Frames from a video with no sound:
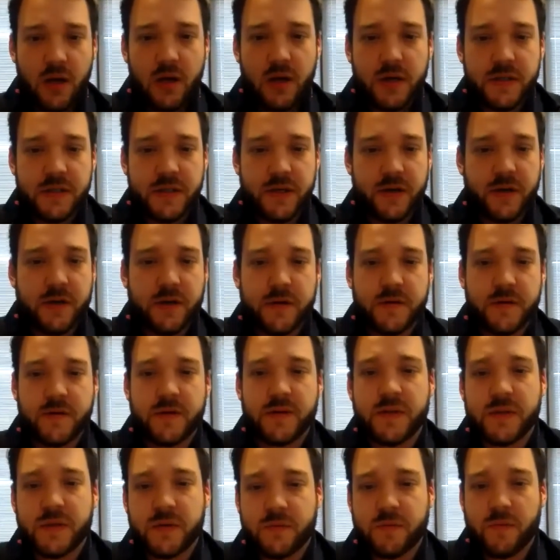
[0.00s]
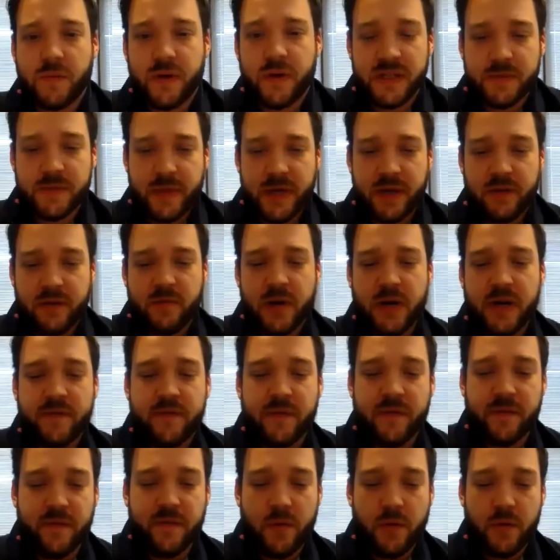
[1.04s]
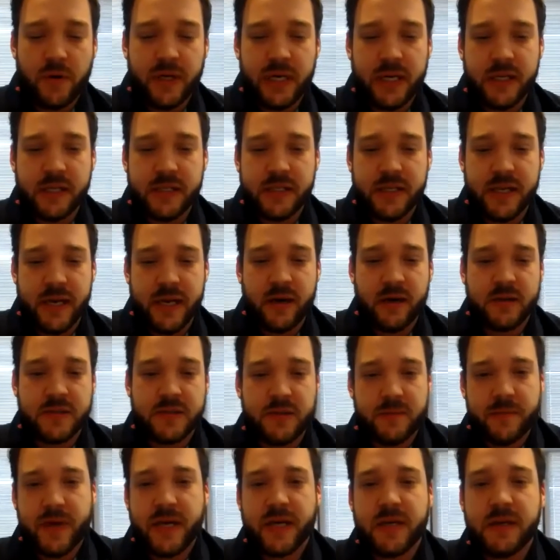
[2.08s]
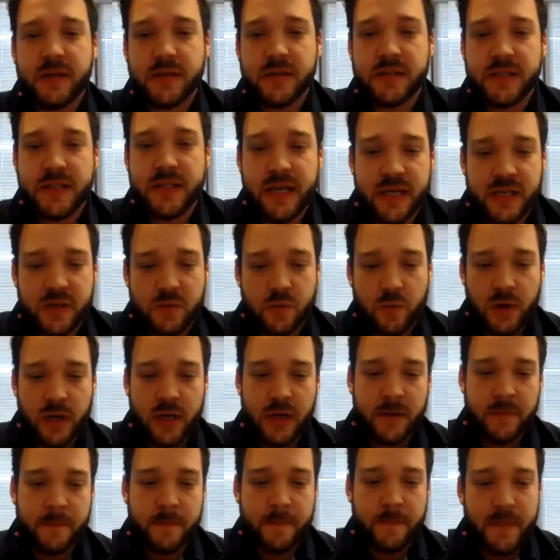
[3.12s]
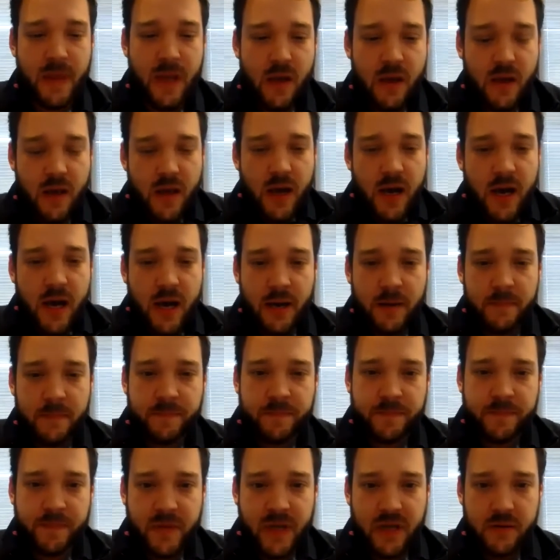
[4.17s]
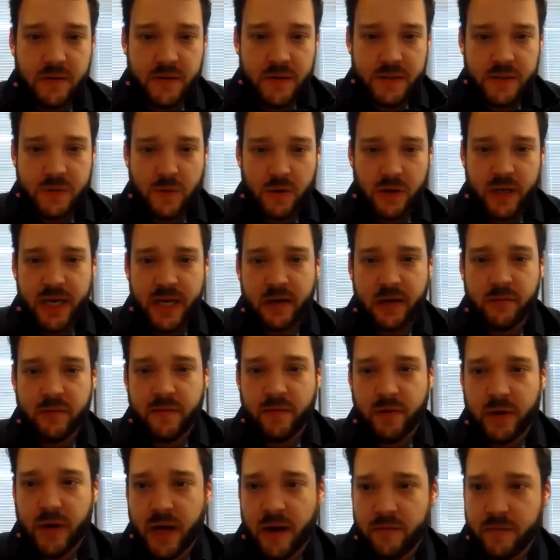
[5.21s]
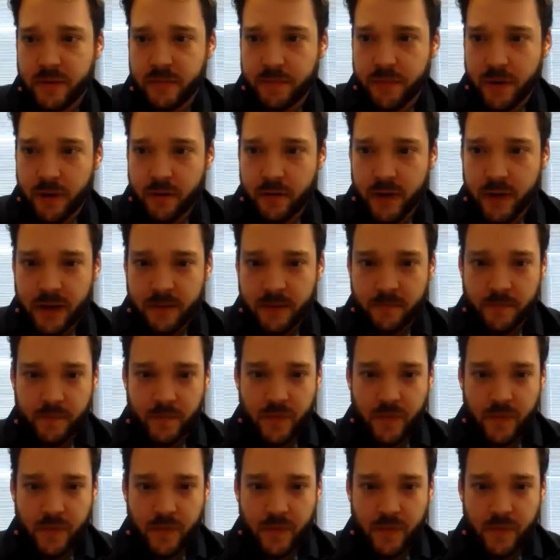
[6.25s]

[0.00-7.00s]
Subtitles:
So it's been running for 4 years now. So back in stage one, the Swan River Recovery Program